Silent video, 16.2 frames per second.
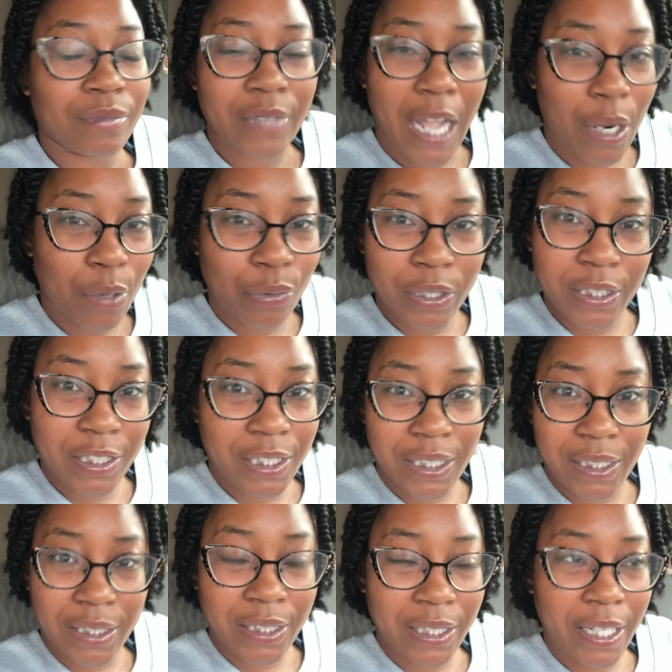I rushed
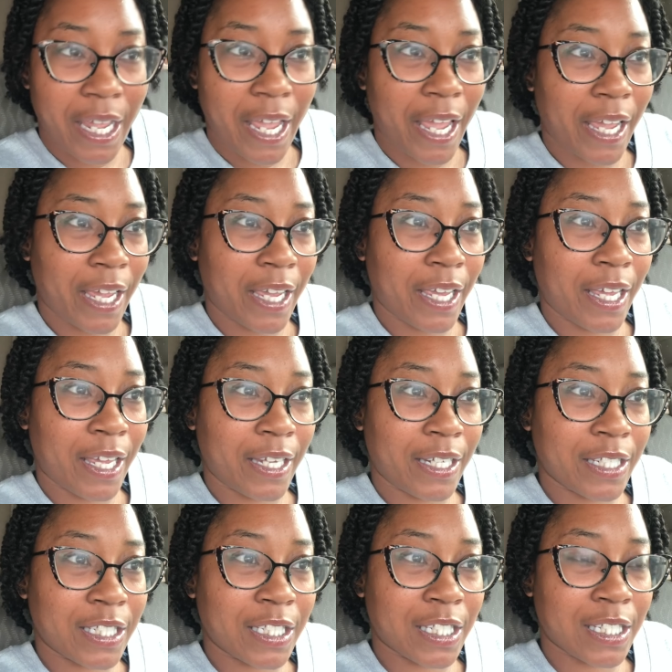it. And
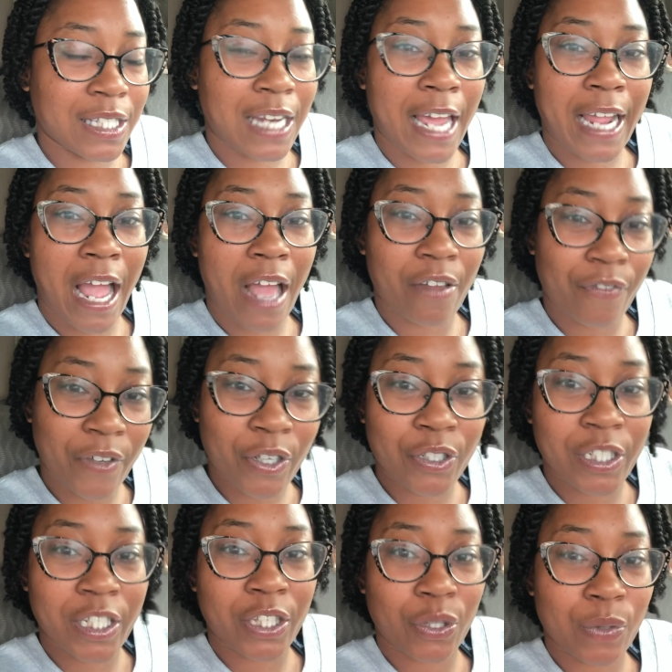it's just like I
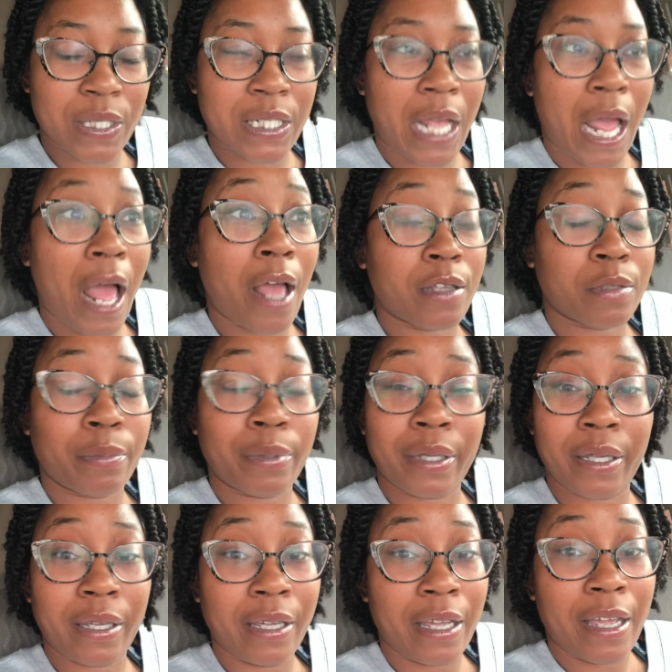failed it three times,
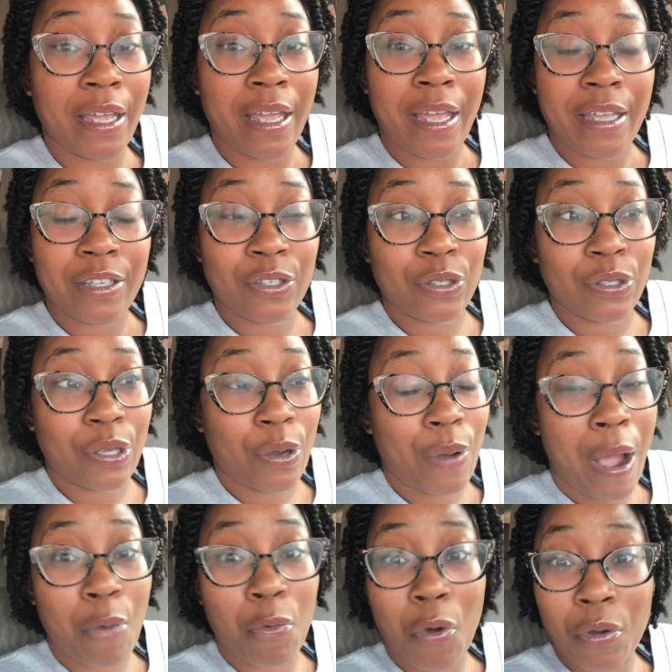but you know,
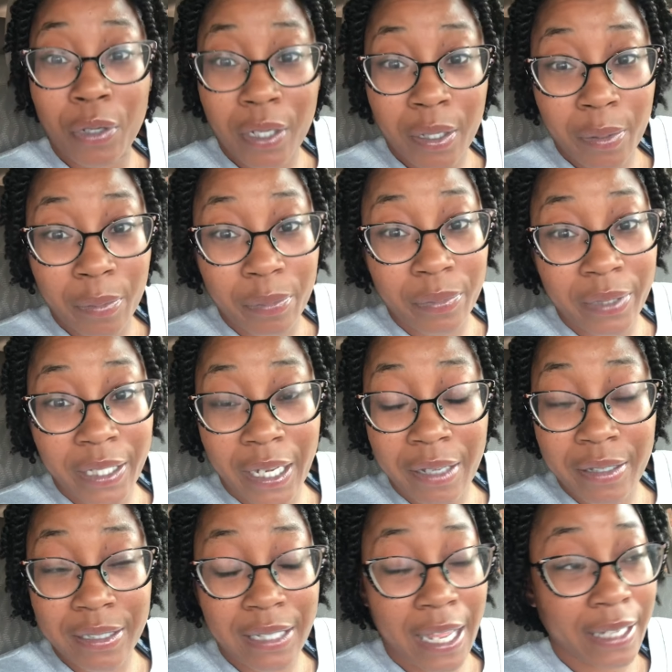I woke up and I
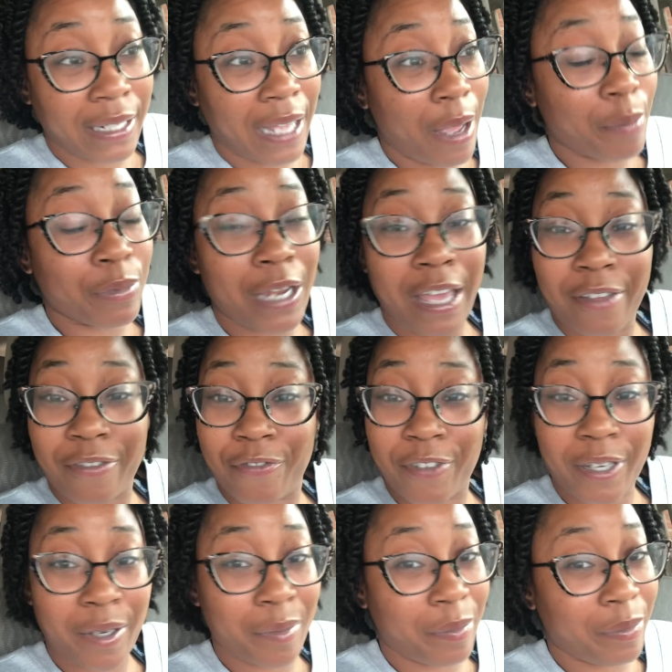was like, I'm not
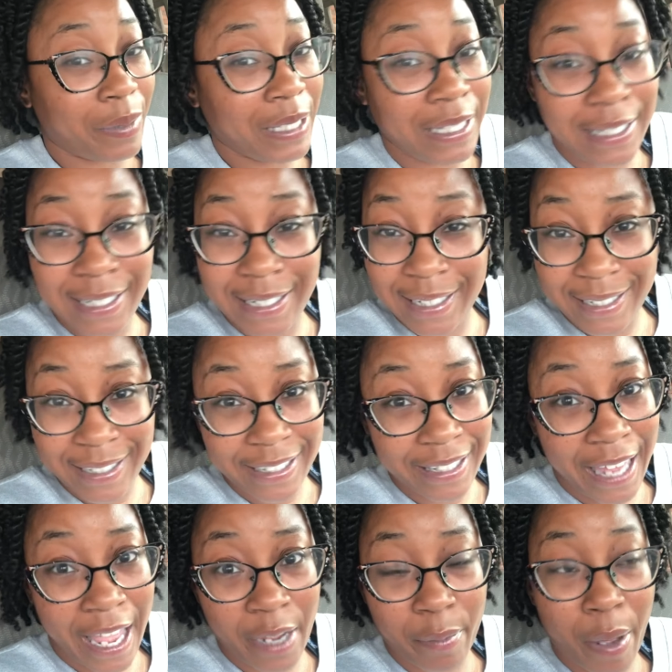finna be
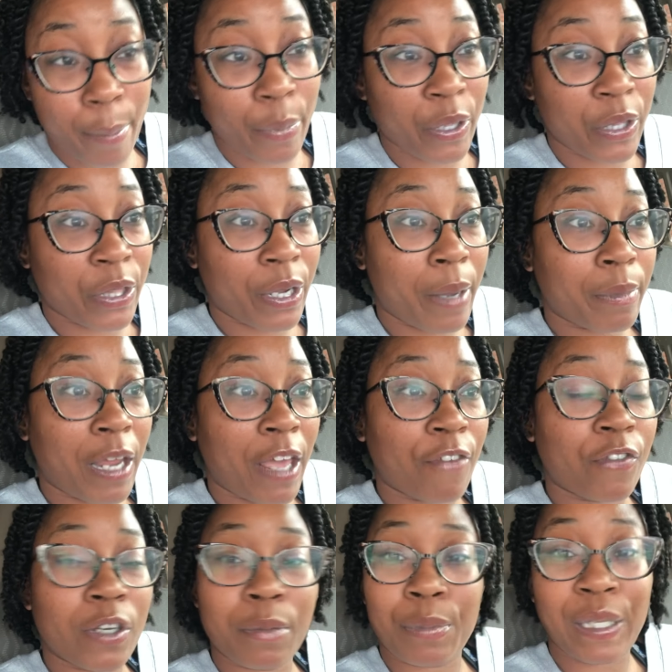like my mother. I'm not
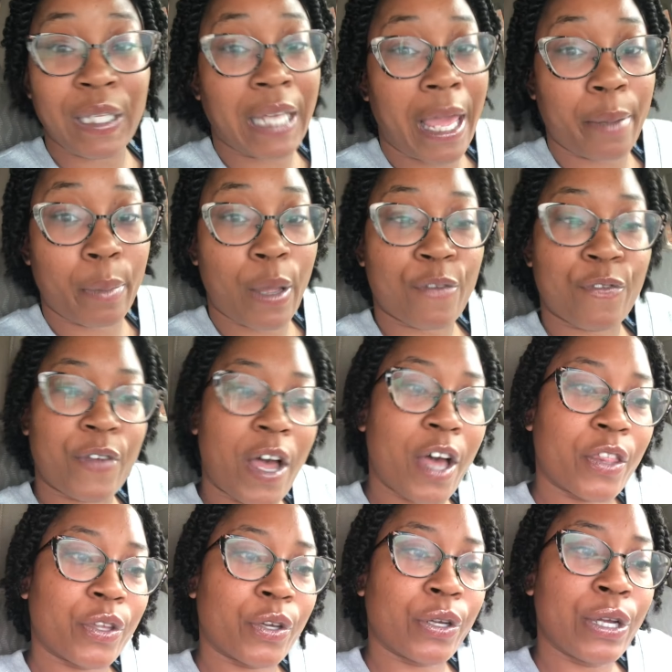finna be like my
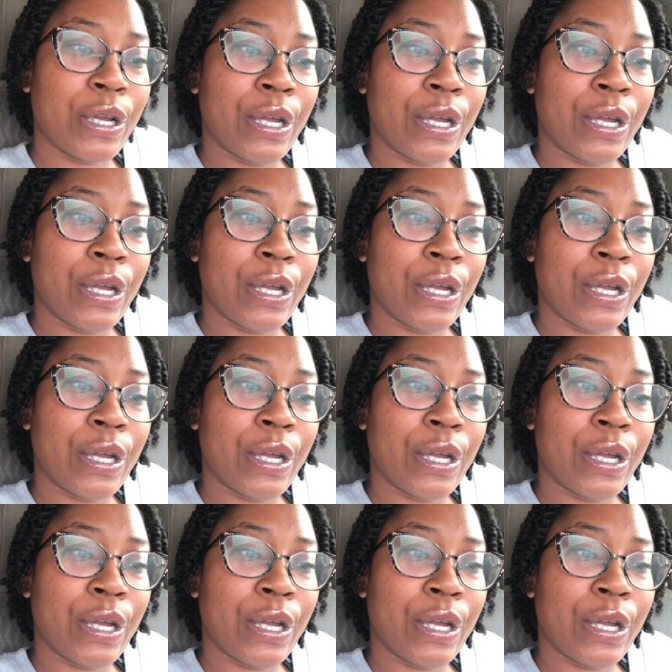father.